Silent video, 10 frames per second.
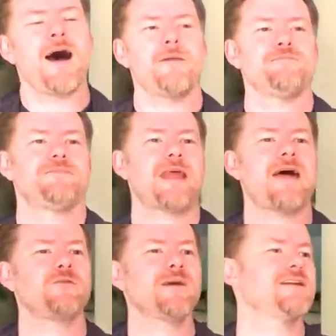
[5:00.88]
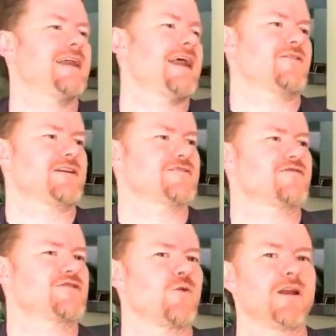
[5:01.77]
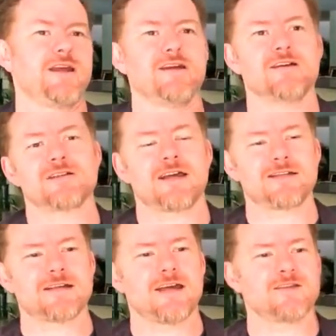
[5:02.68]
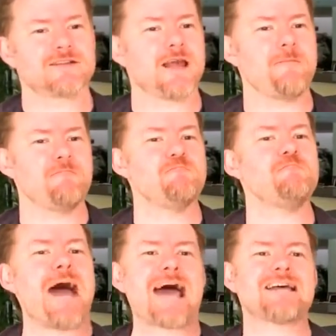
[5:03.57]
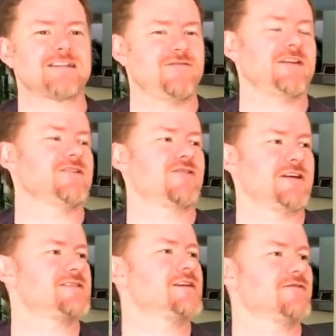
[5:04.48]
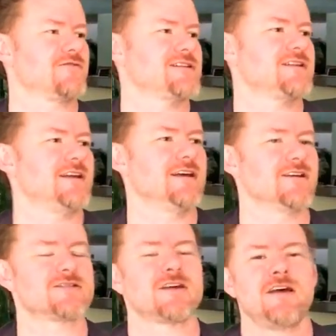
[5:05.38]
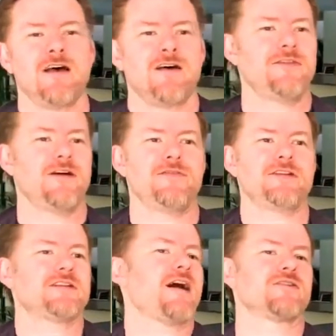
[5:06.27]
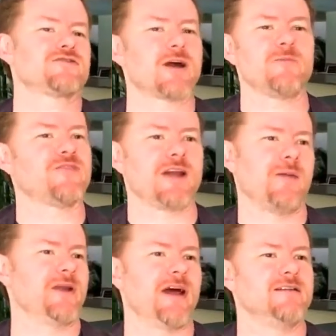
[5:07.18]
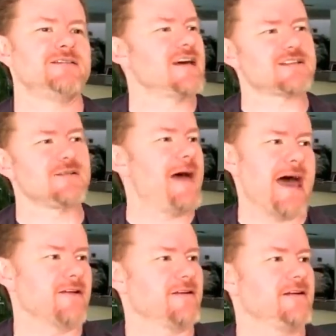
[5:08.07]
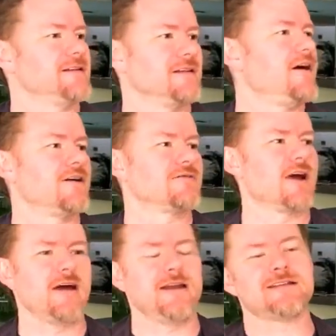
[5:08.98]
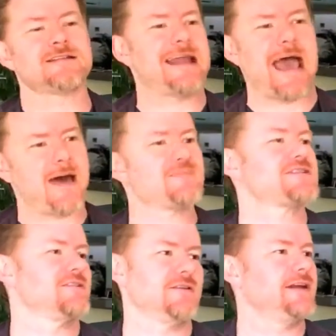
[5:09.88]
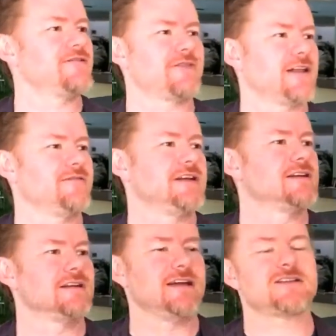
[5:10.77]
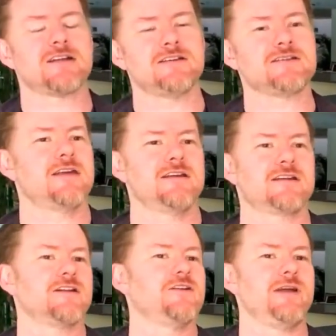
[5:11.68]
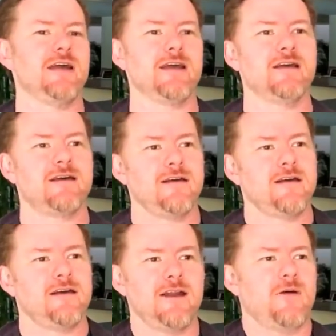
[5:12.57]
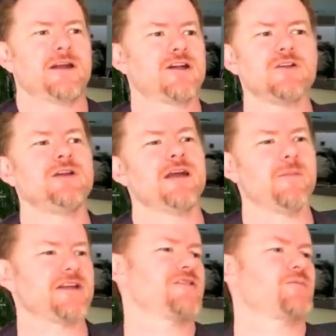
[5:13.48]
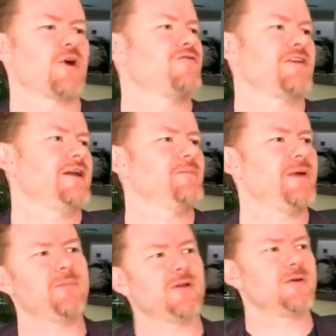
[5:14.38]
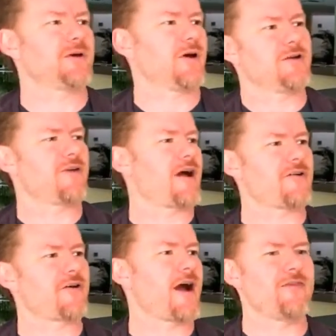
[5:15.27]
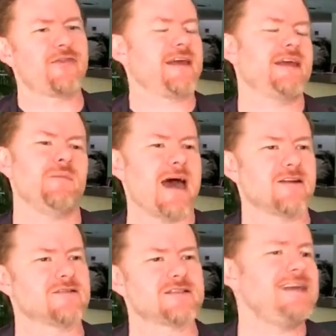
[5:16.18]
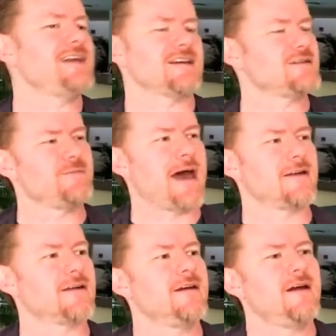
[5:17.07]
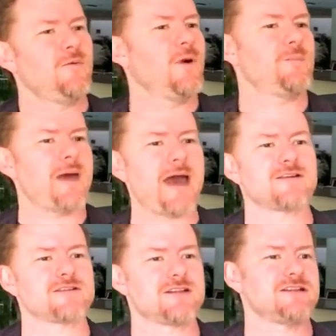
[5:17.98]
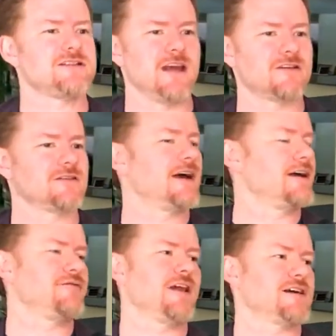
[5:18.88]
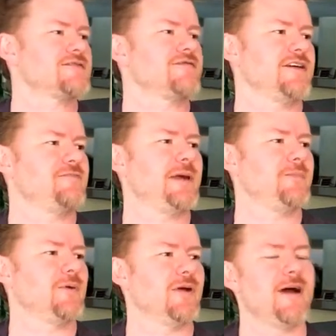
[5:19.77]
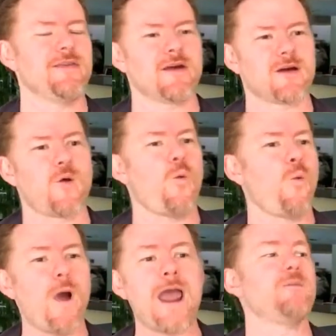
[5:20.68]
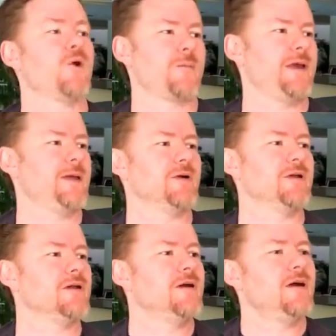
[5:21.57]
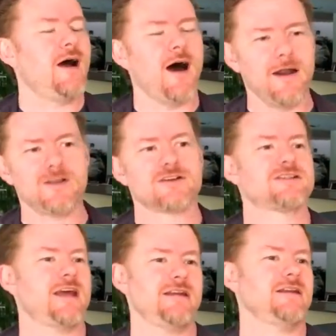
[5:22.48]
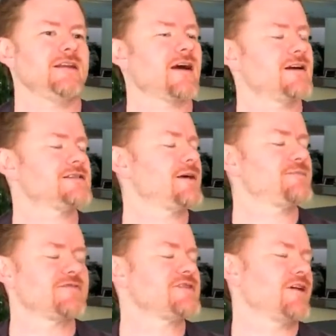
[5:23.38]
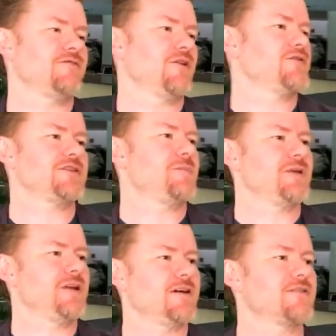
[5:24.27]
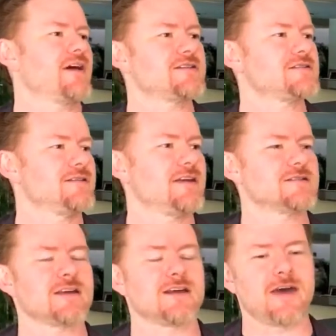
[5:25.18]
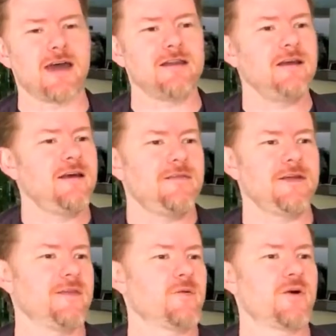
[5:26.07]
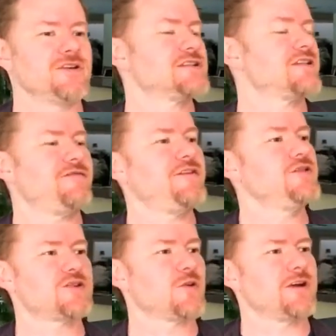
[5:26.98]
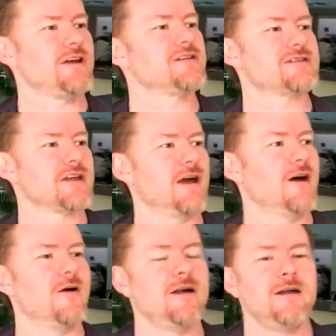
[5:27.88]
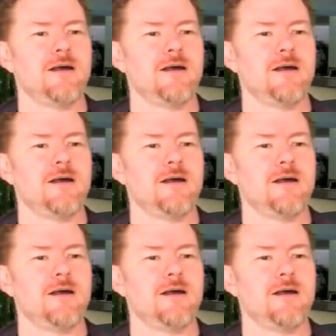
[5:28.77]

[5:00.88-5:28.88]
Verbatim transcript: Um, having been an anarchist for 20 years, I can say there's a massive increase in recent years. The, the Donald Trump phenomenon doesn't matter. In the long run, it's an absolutely irrelevant glitch, in, including, you know, including a bunch of pro-freedom people who are going rah, rah, rah and think he matters. He doesn't matter. What matters is the underlying philosophy of people, and there are way more people understanding the concepts of self-ownership and non-aggression and things like that than there were just a few short years ago.